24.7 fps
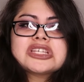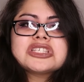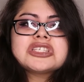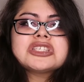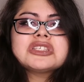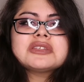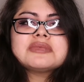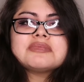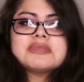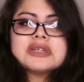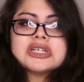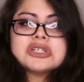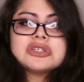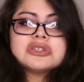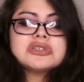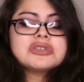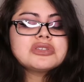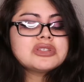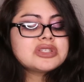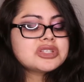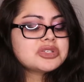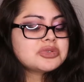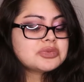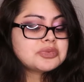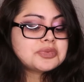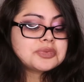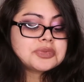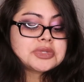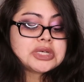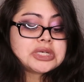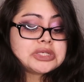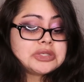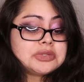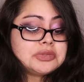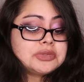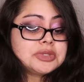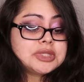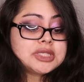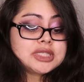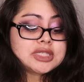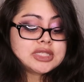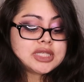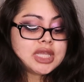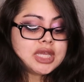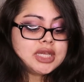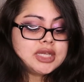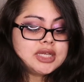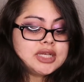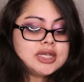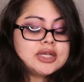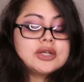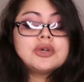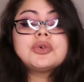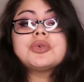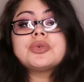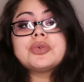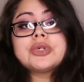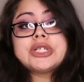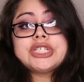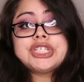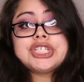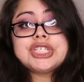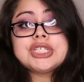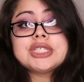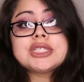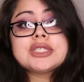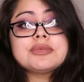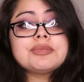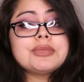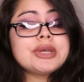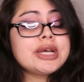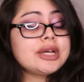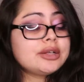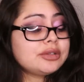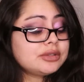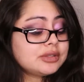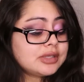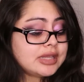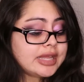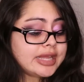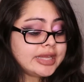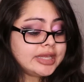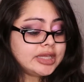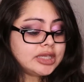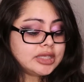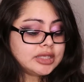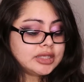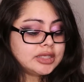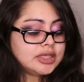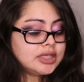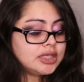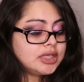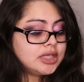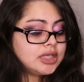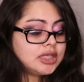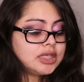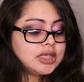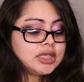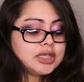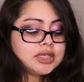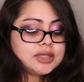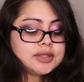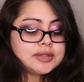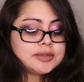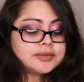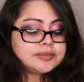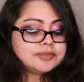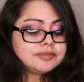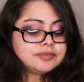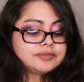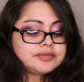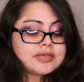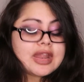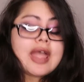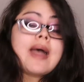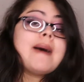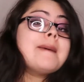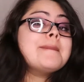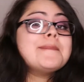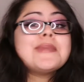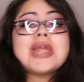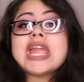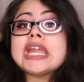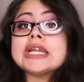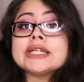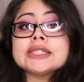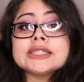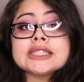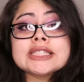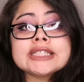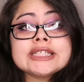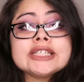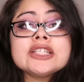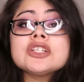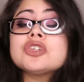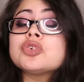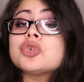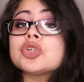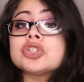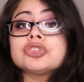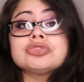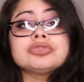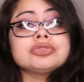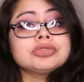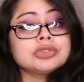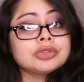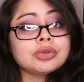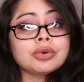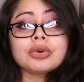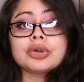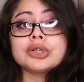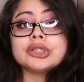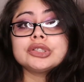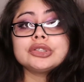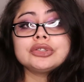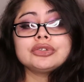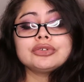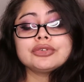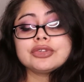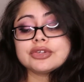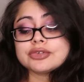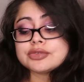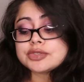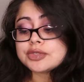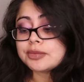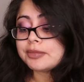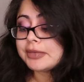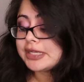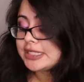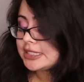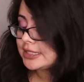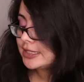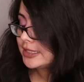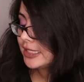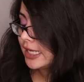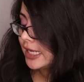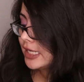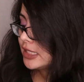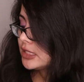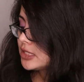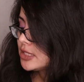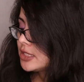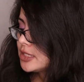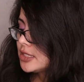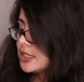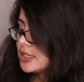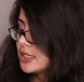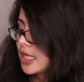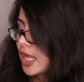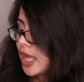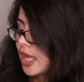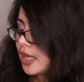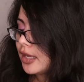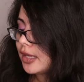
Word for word: Smells gross. Wish it smelled like manly or floral. Those are my scents.